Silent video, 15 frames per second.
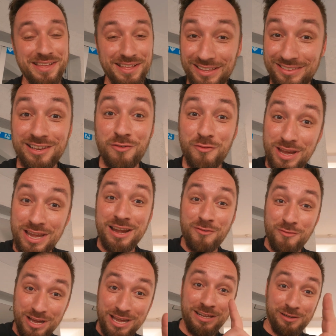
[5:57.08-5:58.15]
It's a
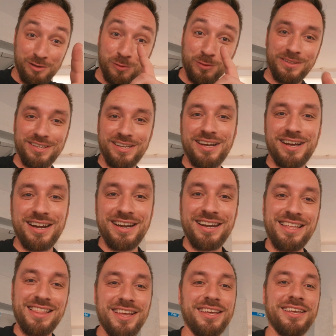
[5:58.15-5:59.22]
really good car and
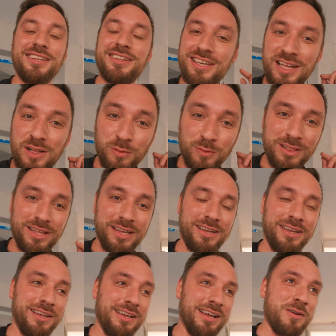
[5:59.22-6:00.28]
I like it, and I
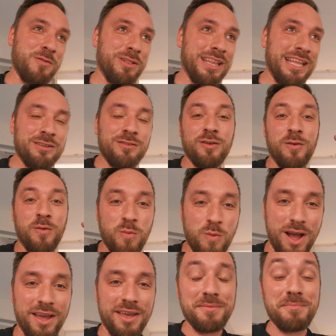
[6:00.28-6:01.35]
would let you know
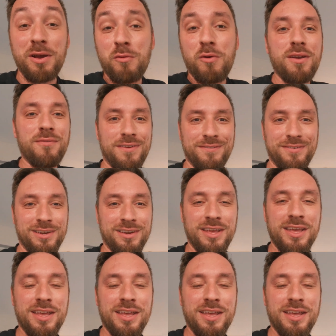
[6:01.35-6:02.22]
why. My wife even,